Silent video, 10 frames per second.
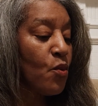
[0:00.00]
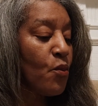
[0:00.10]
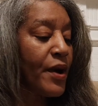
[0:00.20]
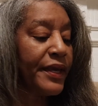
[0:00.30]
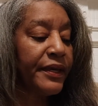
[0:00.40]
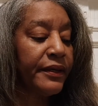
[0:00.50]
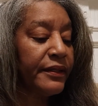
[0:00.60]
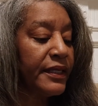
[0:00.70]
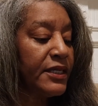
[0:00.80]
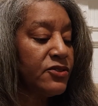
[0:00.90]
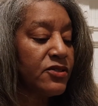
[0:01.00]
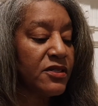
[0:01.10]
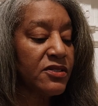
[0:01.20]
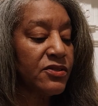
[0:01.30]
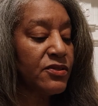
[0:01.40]
Why couldn't he
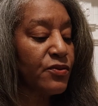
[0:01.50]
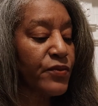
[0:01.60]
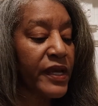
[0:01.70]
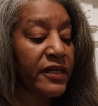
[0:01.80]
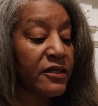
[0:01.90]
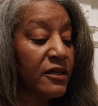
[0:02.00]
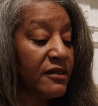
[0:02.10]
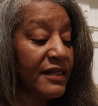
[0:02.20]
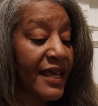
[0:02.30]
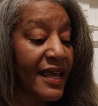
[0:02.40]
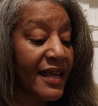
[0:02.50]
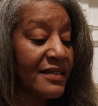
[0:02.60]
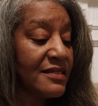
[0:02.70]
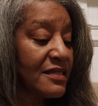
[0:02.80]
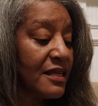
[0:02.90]
just use a regular
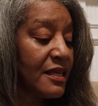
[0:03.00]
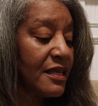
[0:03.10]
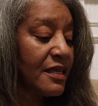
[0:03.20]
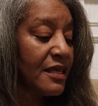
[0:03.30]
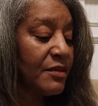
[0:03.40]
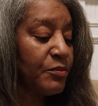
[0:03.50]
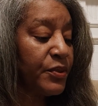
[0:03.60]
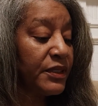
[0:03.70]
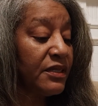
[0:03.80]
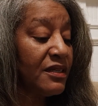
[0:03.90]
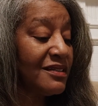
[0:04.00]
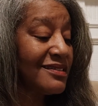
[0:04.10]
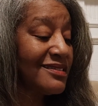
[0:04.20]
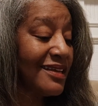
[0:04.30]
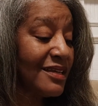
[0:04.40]
glass and put it on the
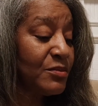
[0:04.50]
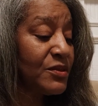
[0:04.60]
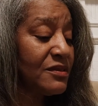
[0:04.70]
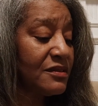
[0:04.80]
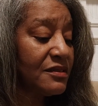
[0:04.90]
table?